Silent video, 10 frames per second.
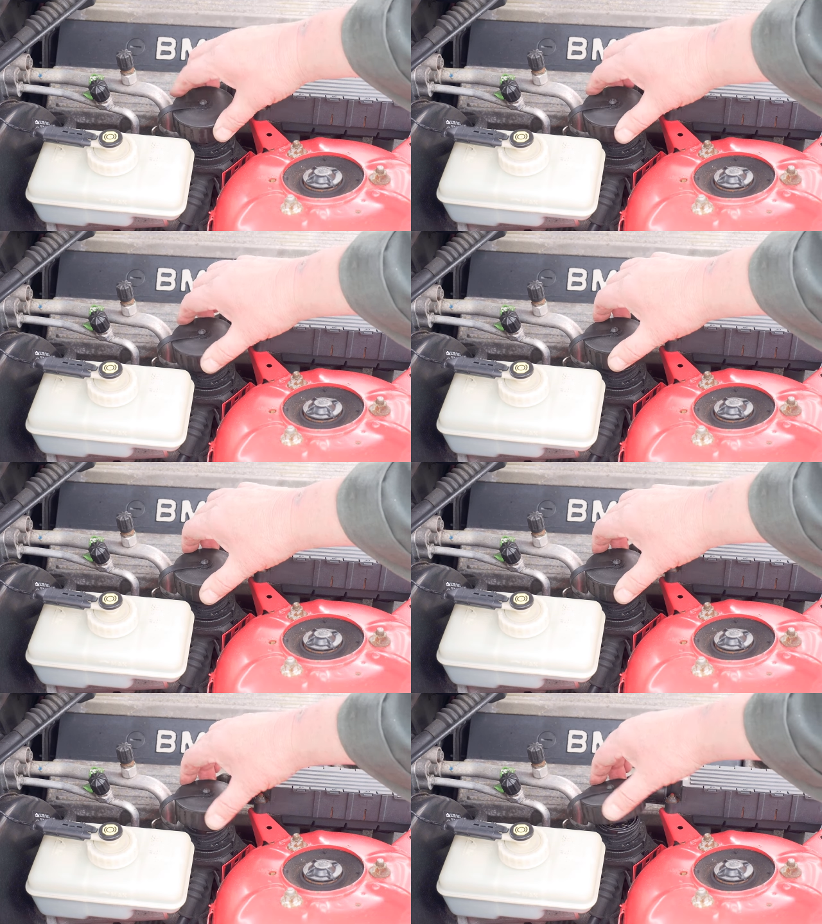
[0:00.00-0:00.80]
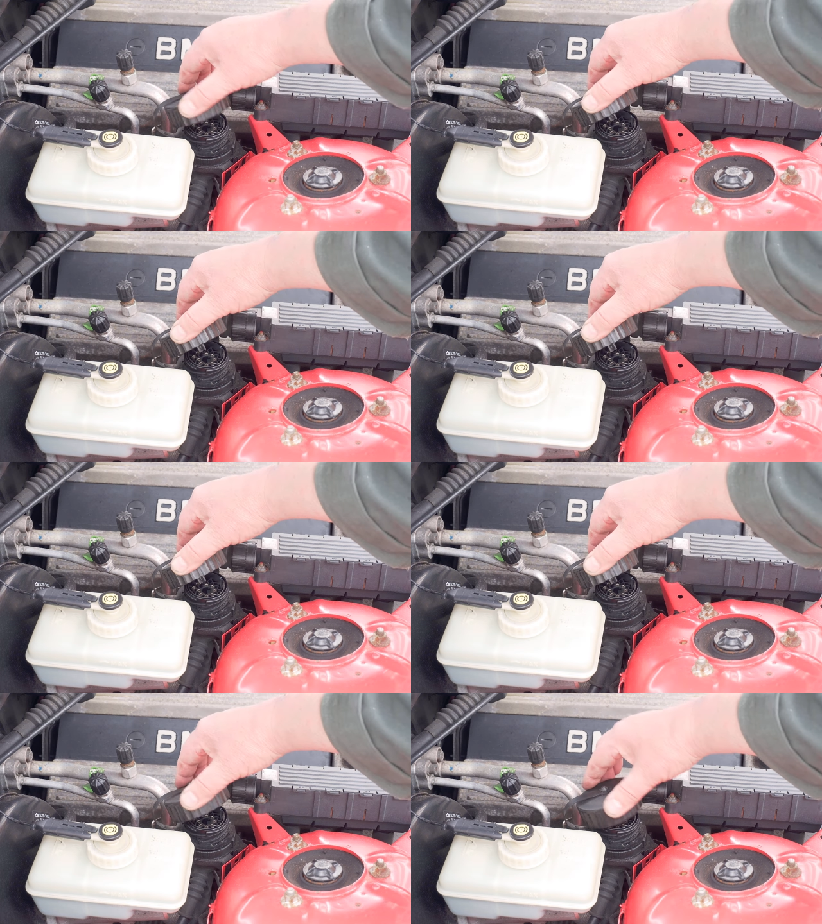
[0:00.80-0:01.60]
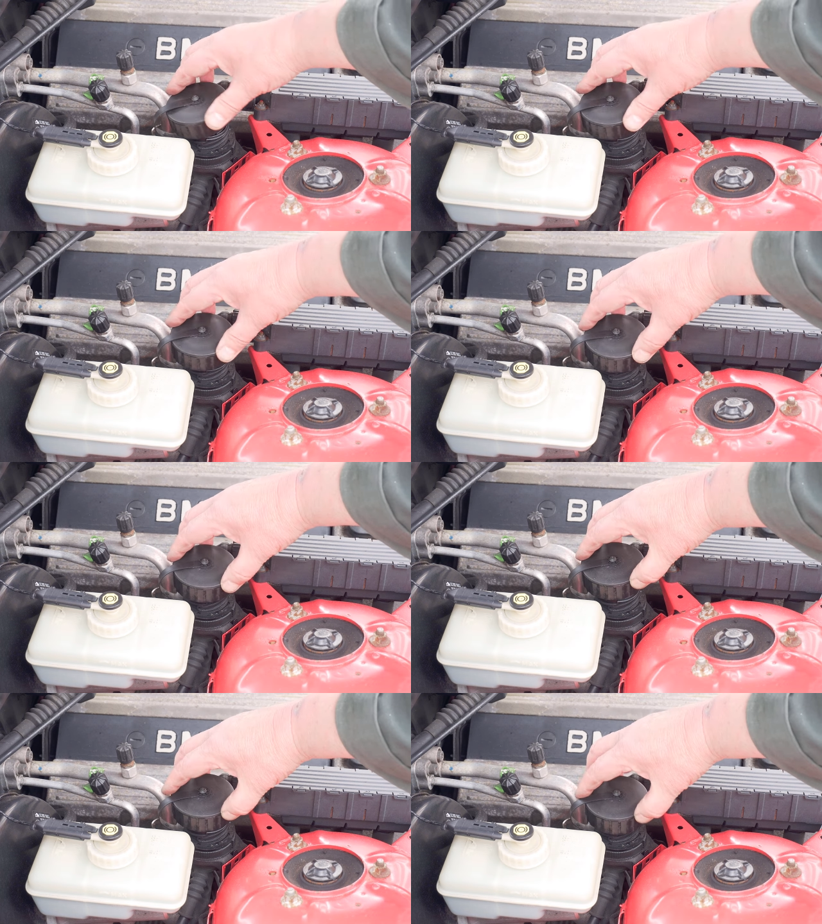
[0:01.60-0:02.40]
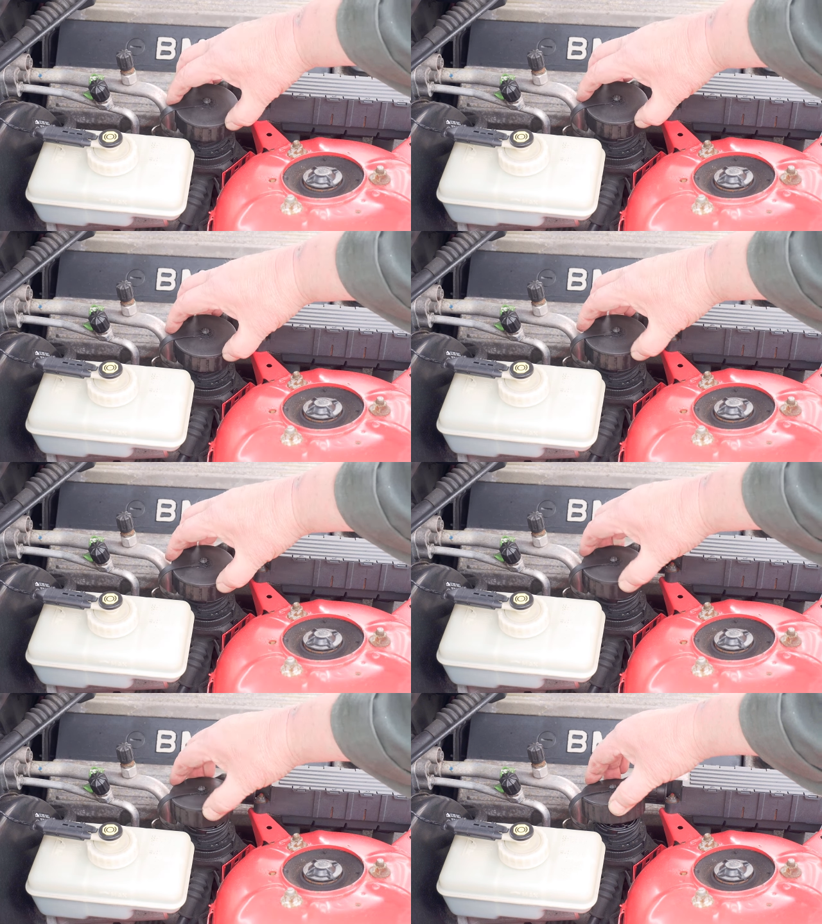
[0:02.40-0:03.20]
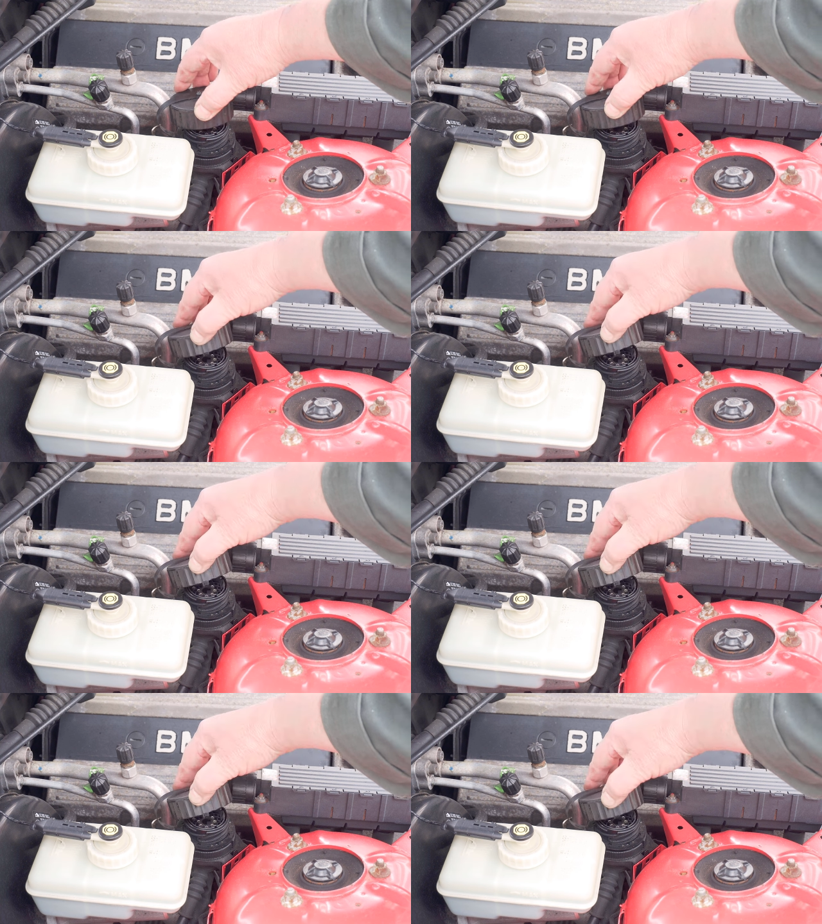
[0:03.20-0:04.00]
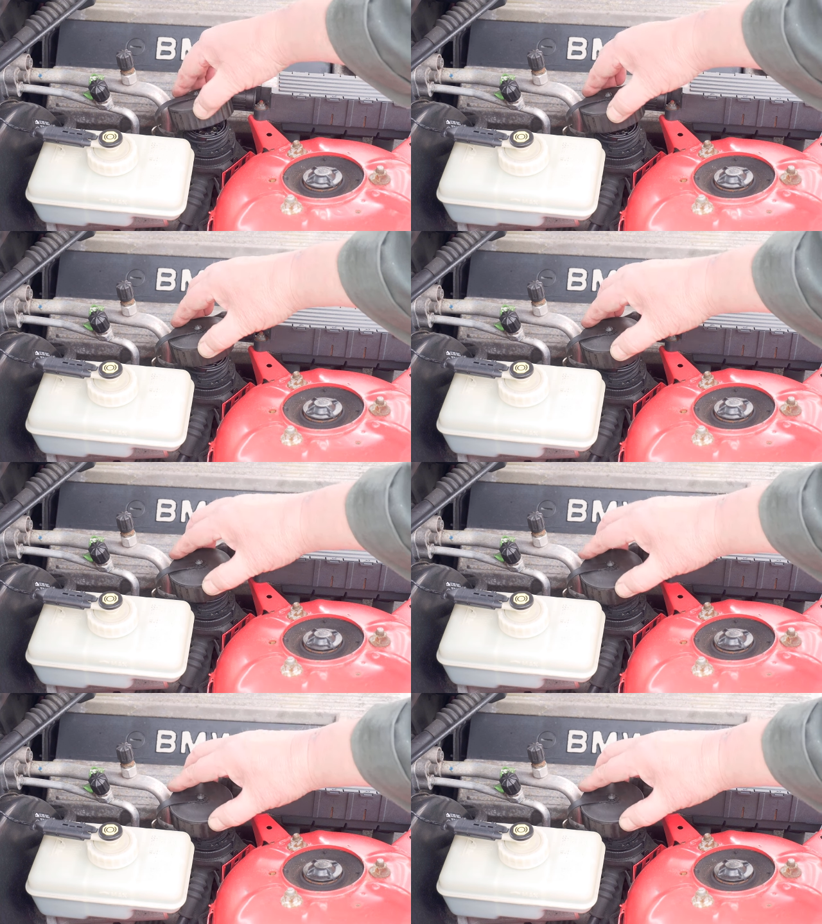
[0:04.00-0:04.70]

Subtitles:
(no speaker visible)